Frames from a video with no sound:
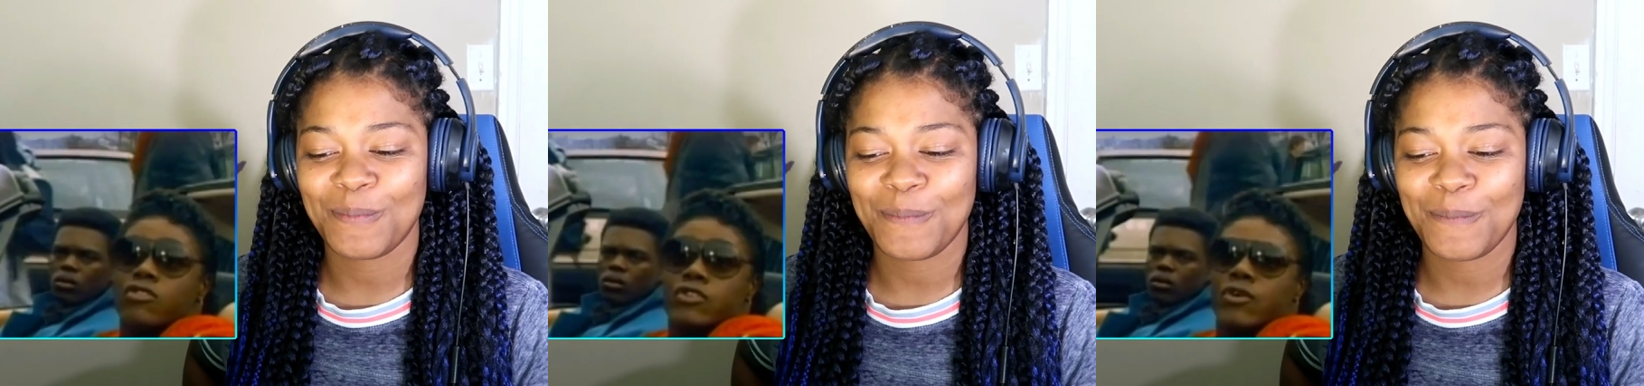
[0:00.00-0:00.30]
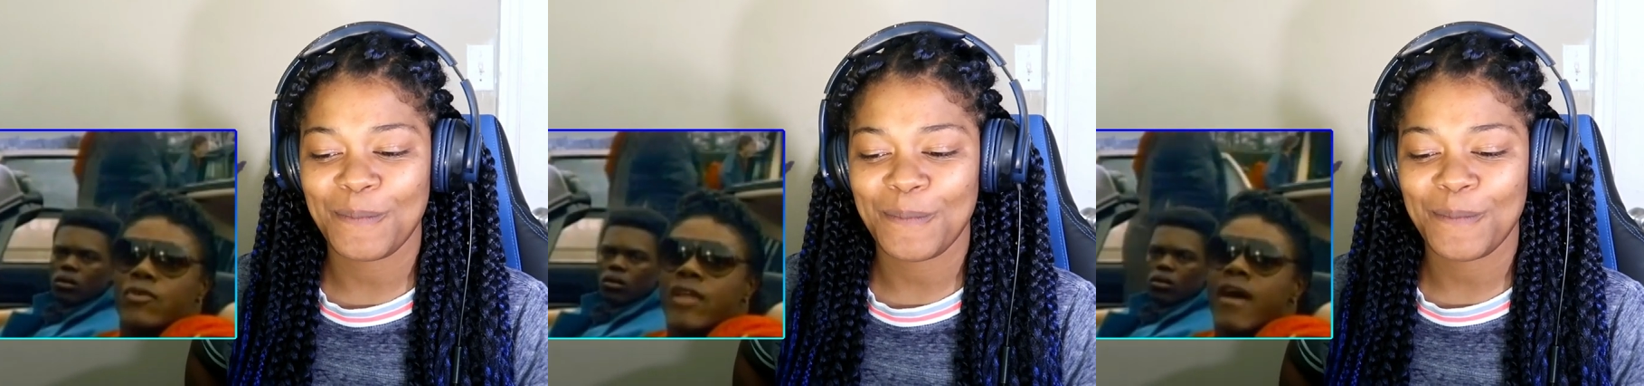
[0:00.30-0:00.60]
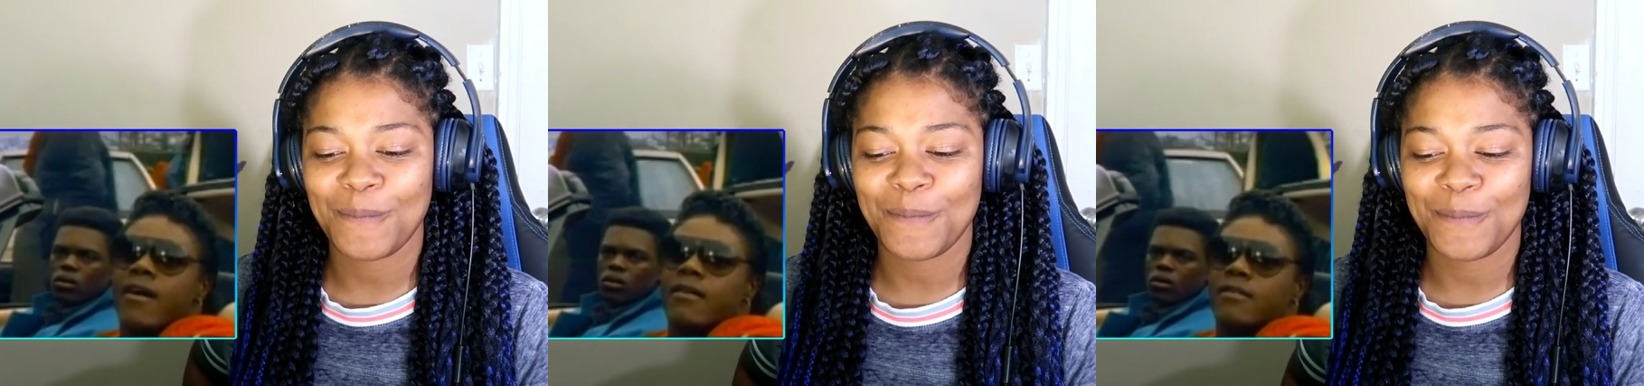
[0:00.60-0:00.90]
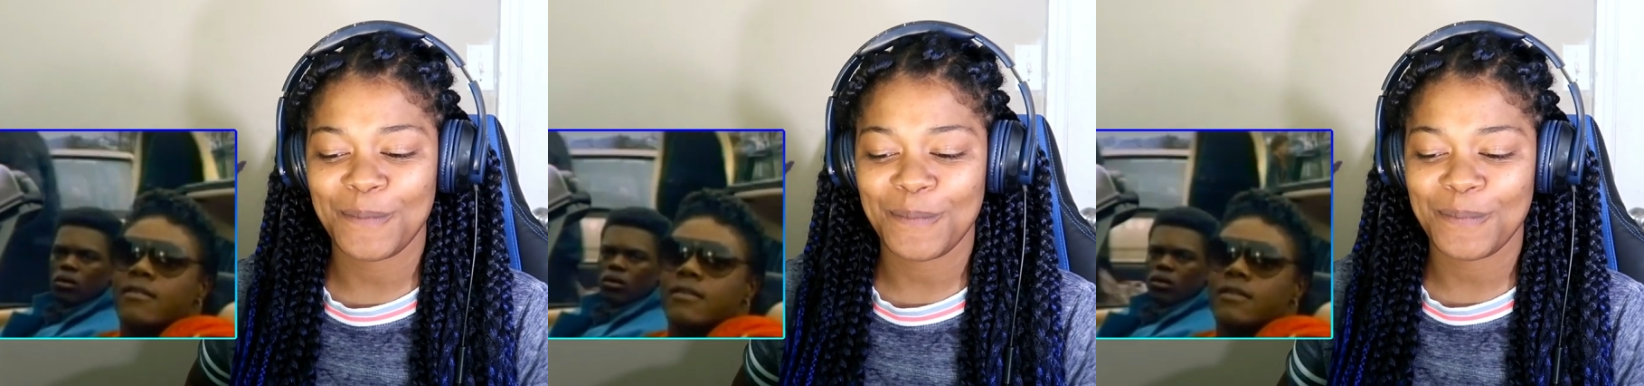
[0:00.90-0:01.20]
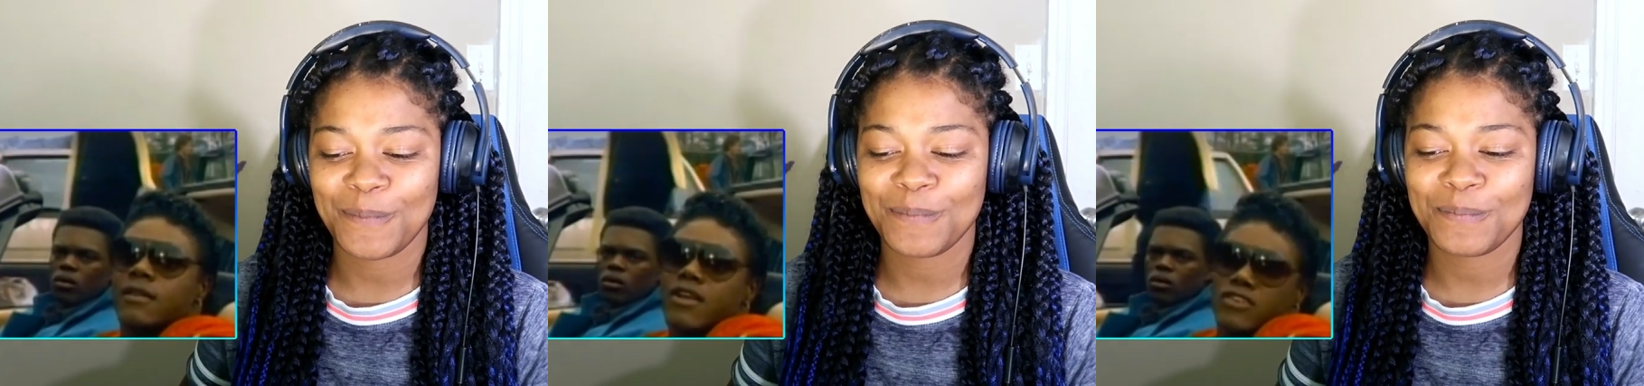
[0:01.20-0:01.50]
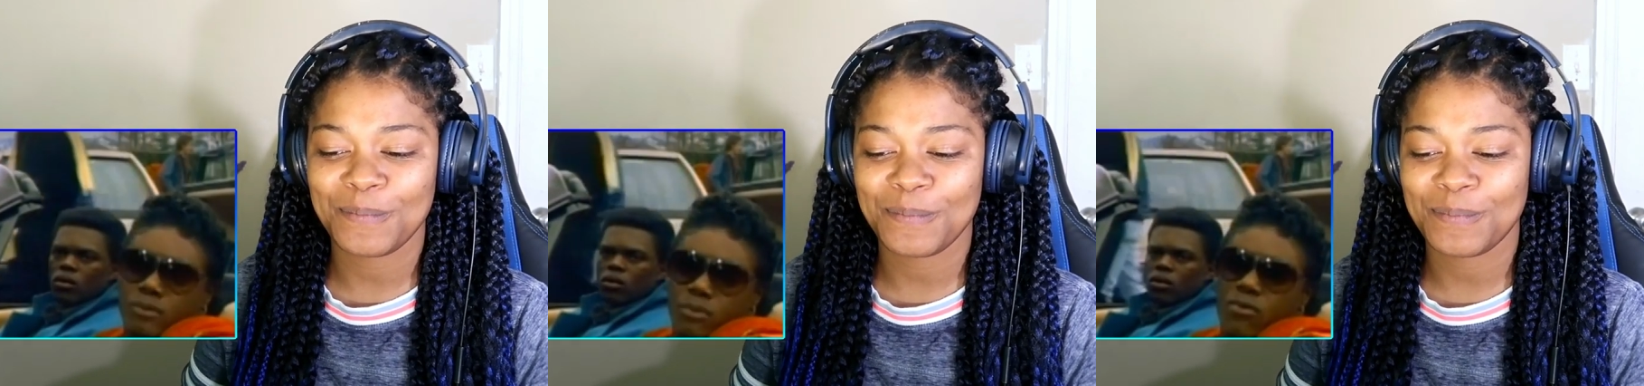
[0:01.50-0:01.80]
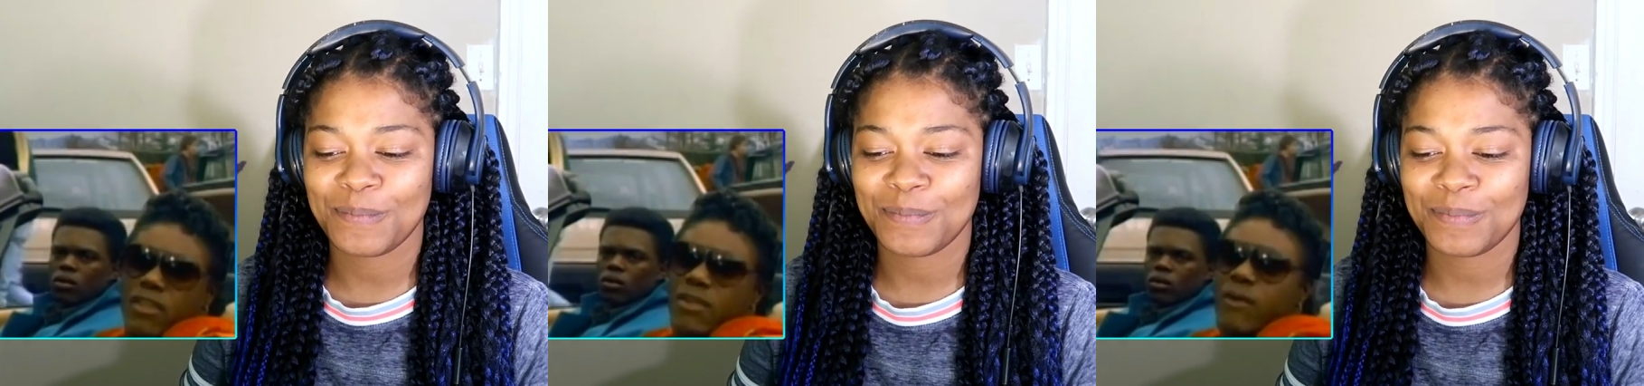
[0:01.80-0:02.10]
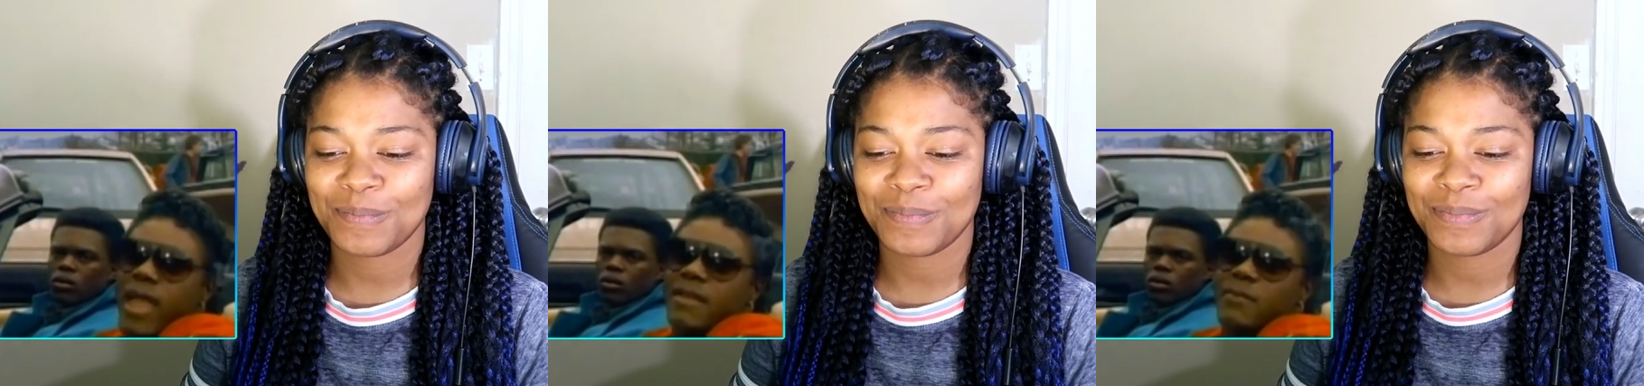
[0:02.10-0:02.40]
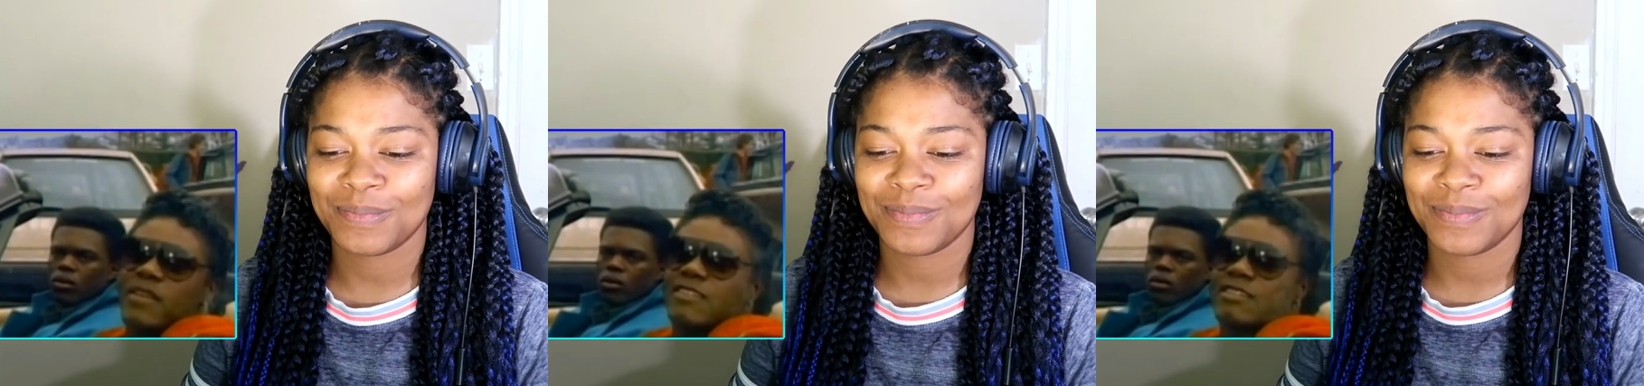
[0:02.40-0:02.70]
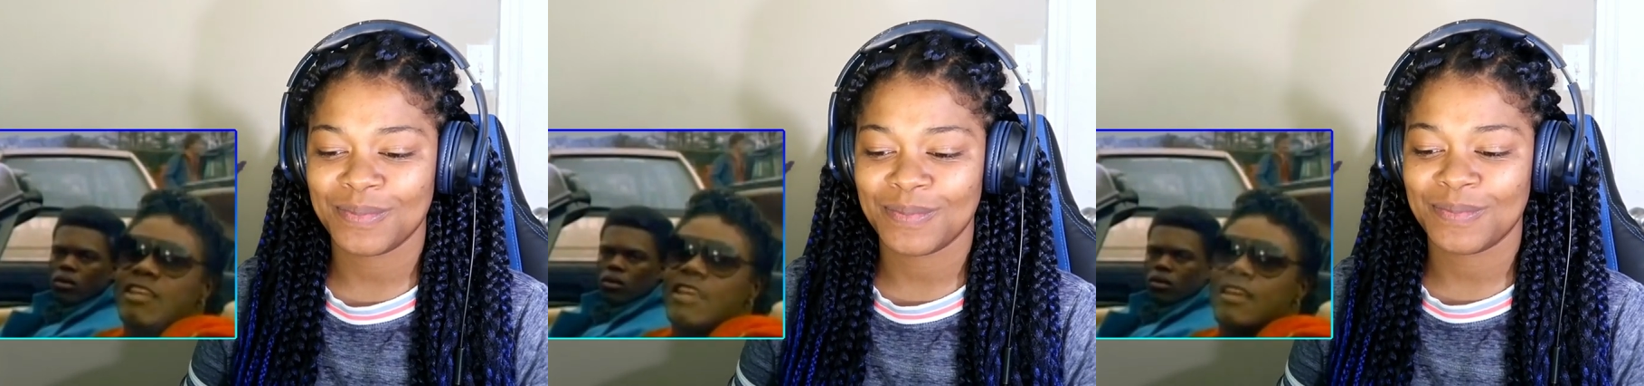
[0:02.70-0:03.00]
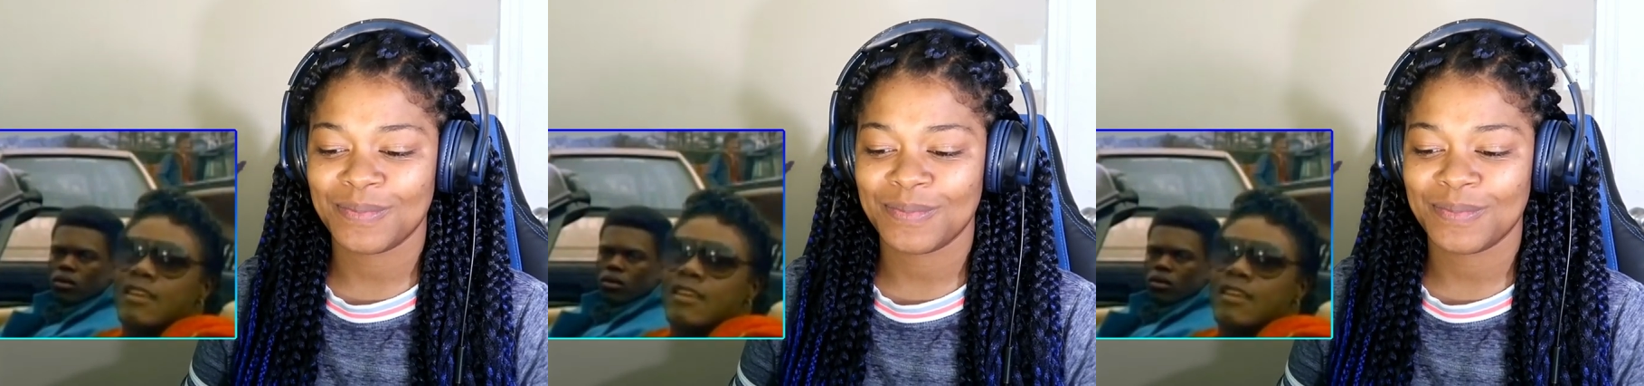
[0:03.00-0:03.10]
Speaker 1: you know now. So move that ragged piece of tin.